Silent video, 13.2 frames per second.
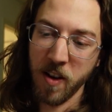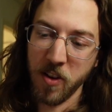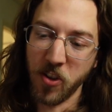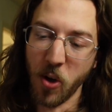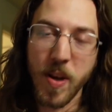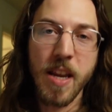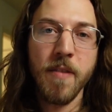
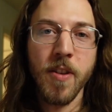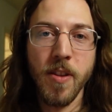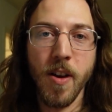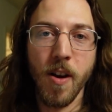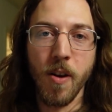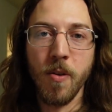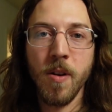So even
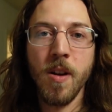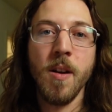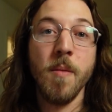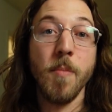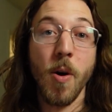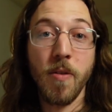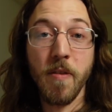though
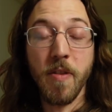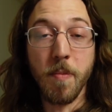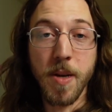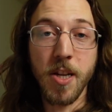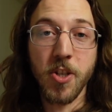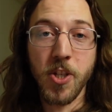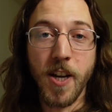both of the
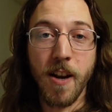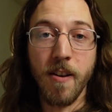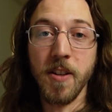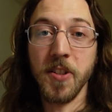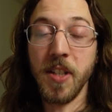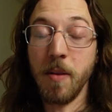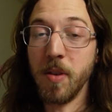
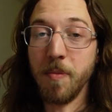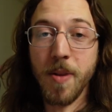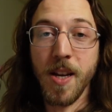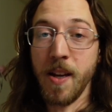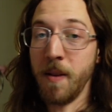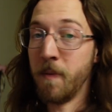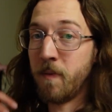bestiaries seem to
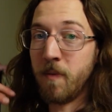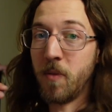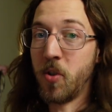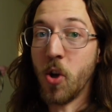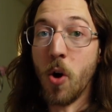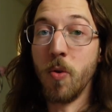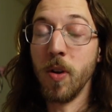be
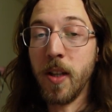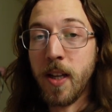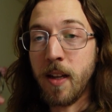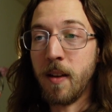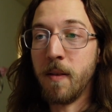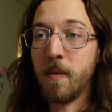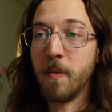
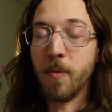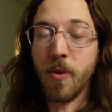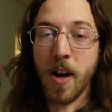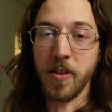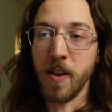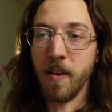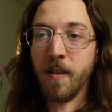totally
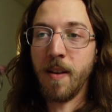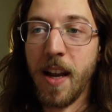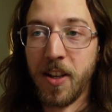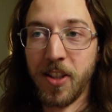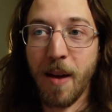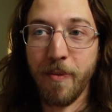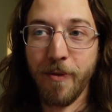present,
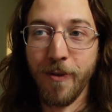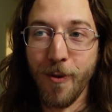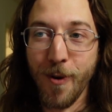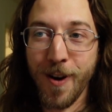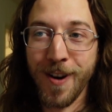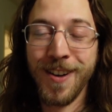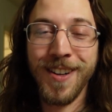except
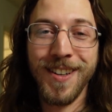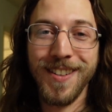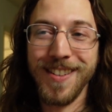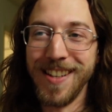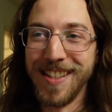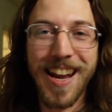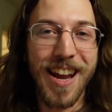for
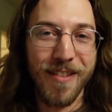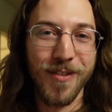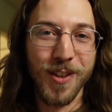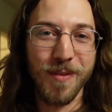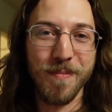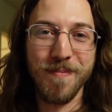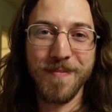these
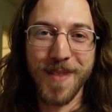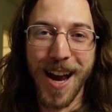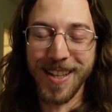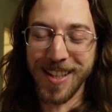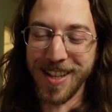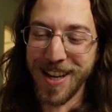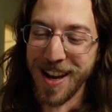handful of
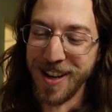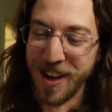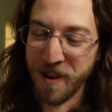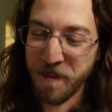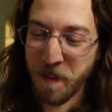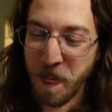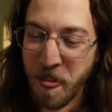guys at the end
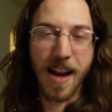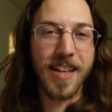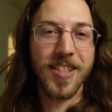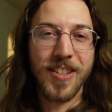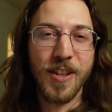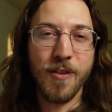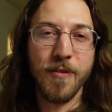here, I
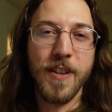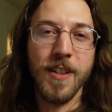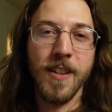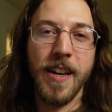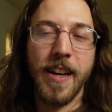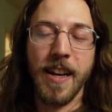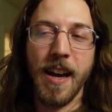still feel
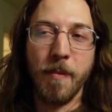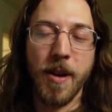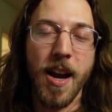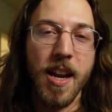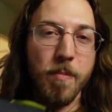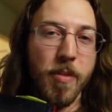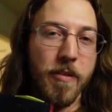like I'm
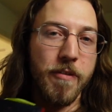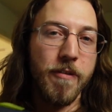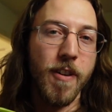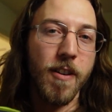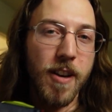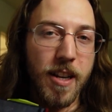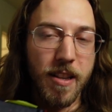kind of
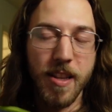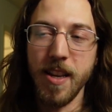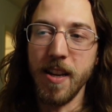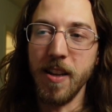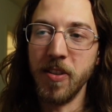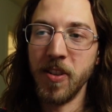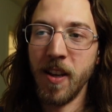preferring
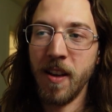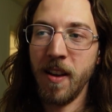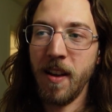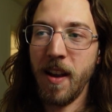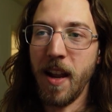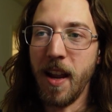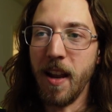these,
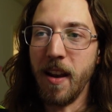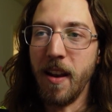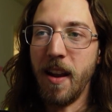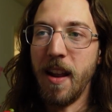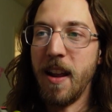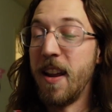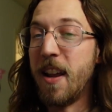and
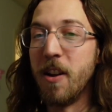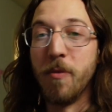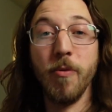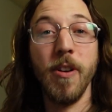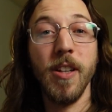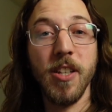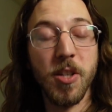it'll
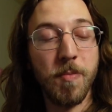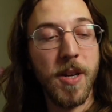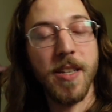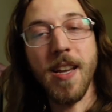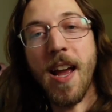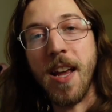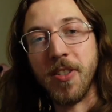really just be a
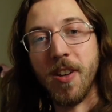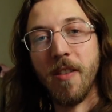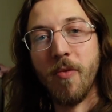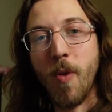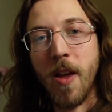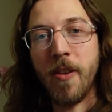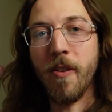test of
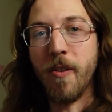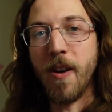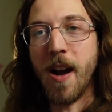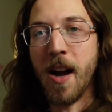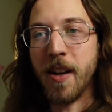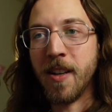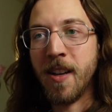whether or
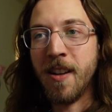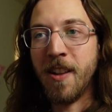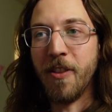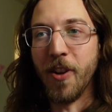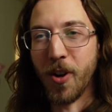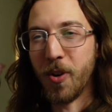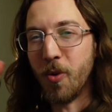not
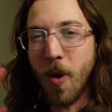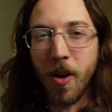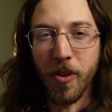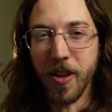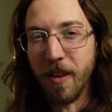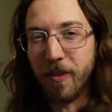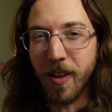the
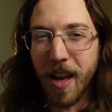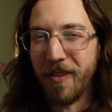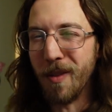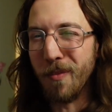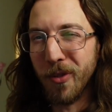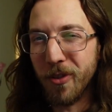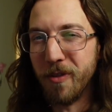quality of life
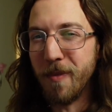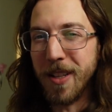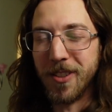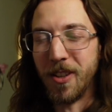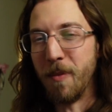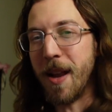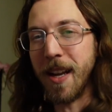improvements
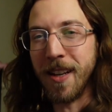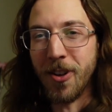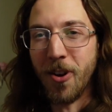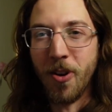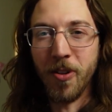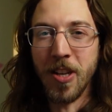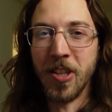they're making to
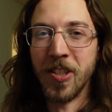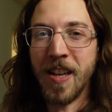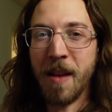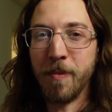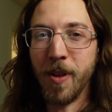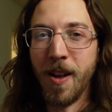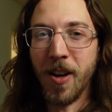all these
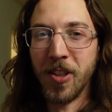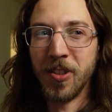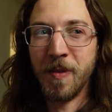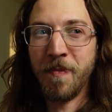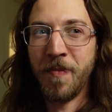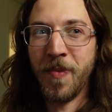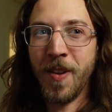stat blocks
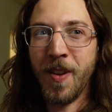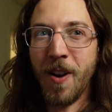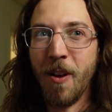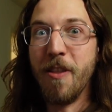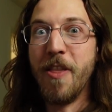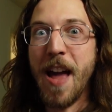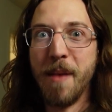
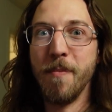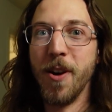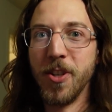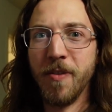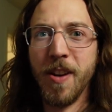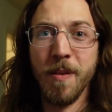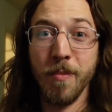are that
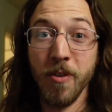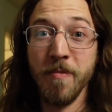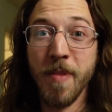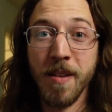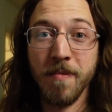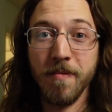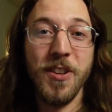much of an
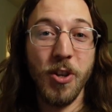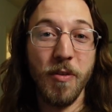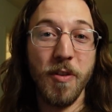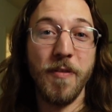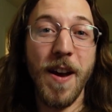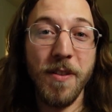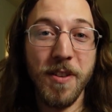improvement. So if
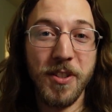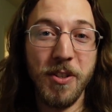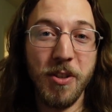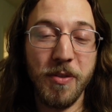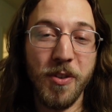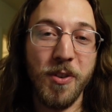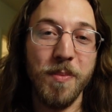you found this
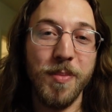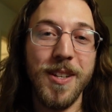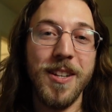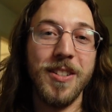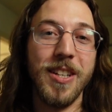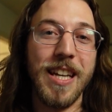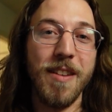useful,
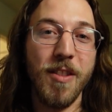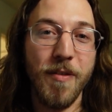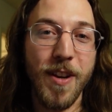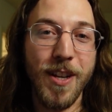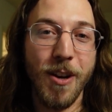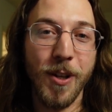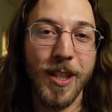please give the
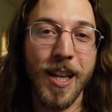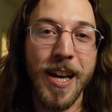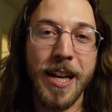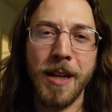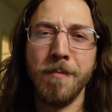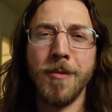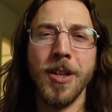video a
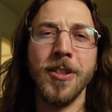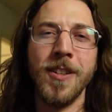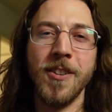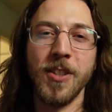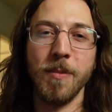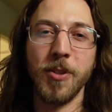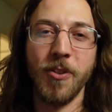like,
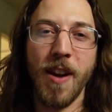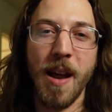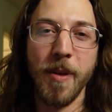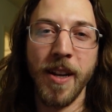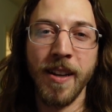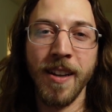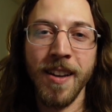consider
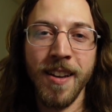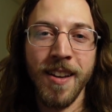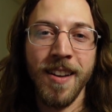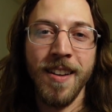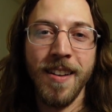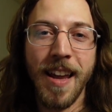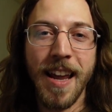subscribing,
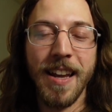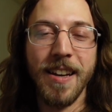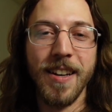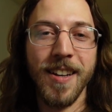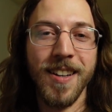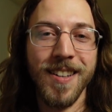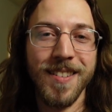
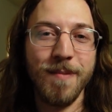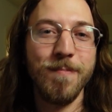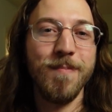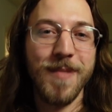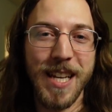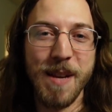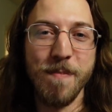and
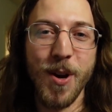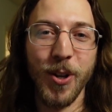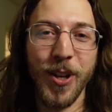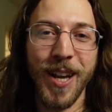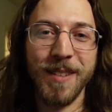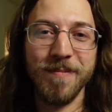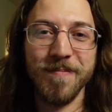keep
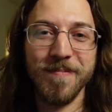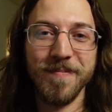building.